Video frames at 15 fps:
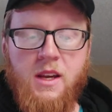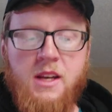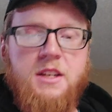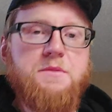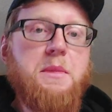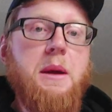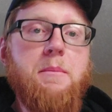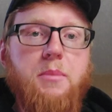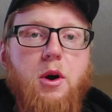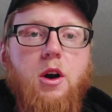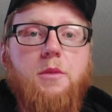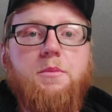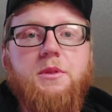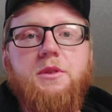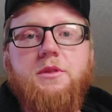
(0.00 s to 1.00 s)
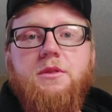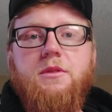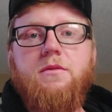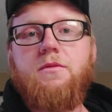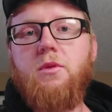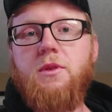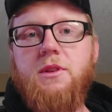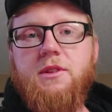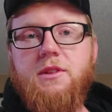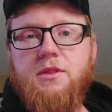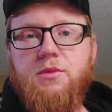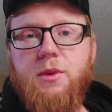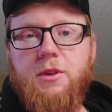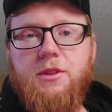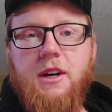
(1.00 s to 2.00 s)
his main purpose for this
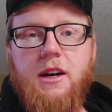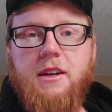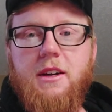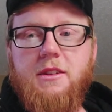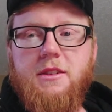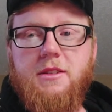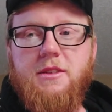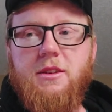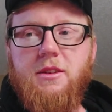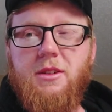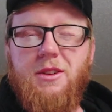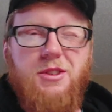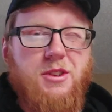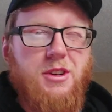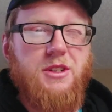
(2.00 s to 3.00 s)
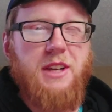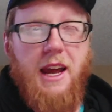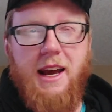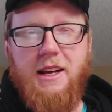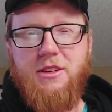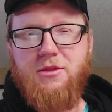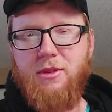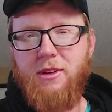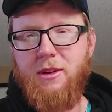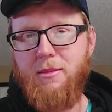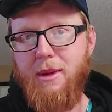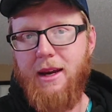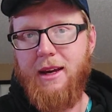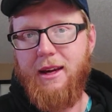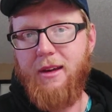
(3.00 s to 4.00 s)
as well, not necessarily just answering the
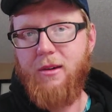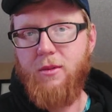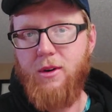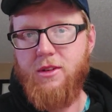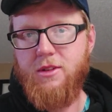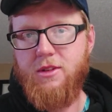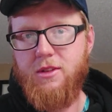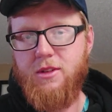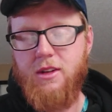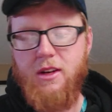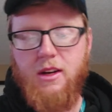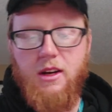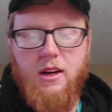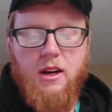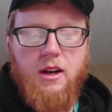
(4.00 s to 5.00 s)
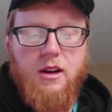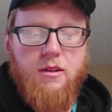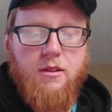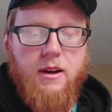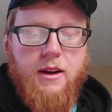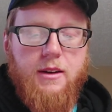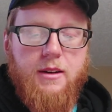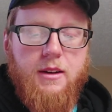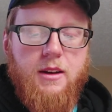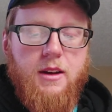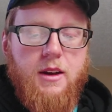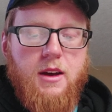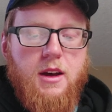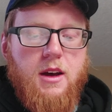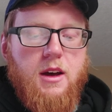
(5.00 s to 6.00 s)
banking question, right?
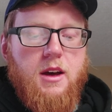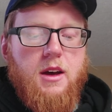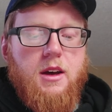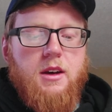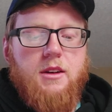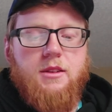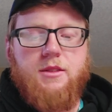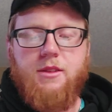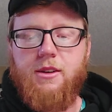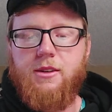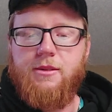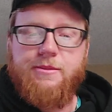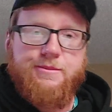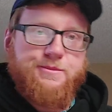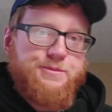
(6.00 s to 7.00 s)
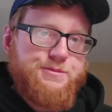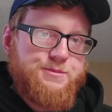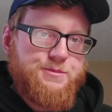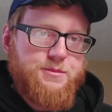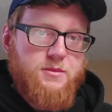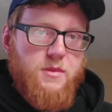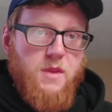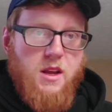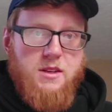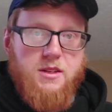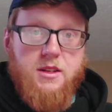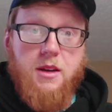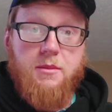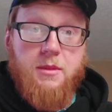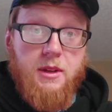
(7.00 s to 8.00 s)
So
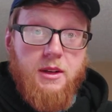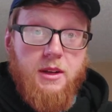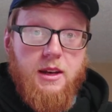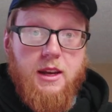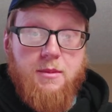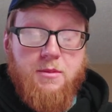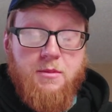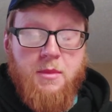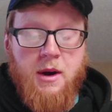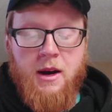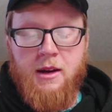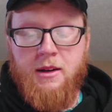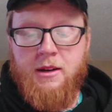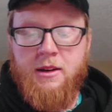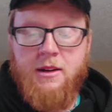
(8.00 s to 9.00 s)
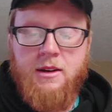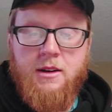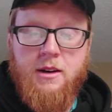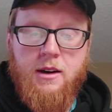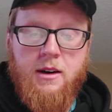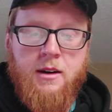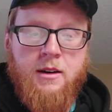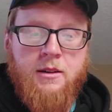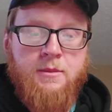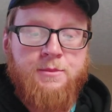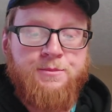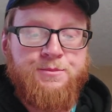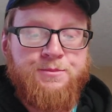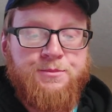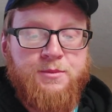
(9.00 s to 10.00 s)
that's something to keep in mind.
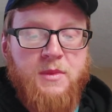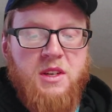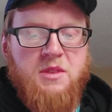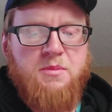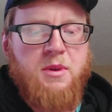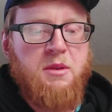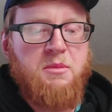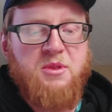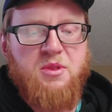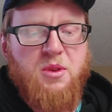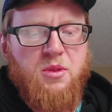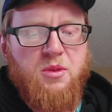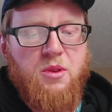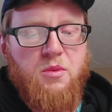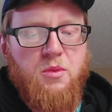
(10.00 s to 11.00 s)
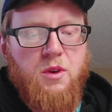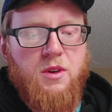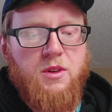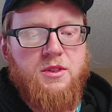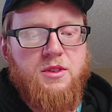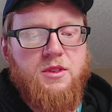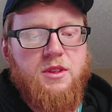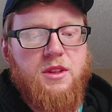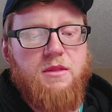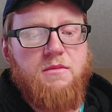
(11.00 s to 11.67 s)
Um, that's pretty much the only words